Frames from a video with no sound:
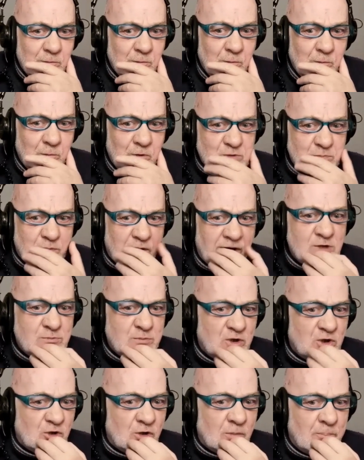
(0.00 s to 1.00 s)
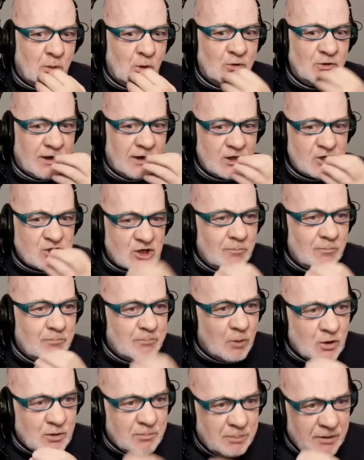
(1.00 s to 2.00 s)
Which brings me to the point that at some
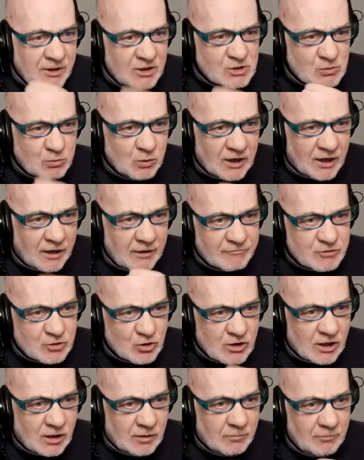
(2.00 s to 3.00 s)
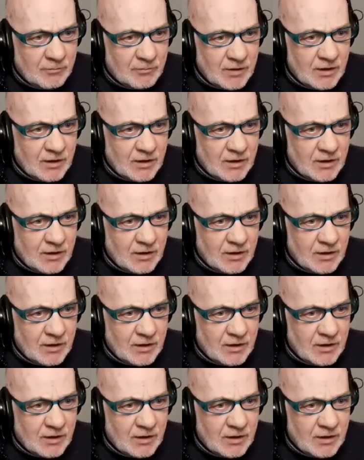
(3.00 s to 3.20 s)
point peace will have to come,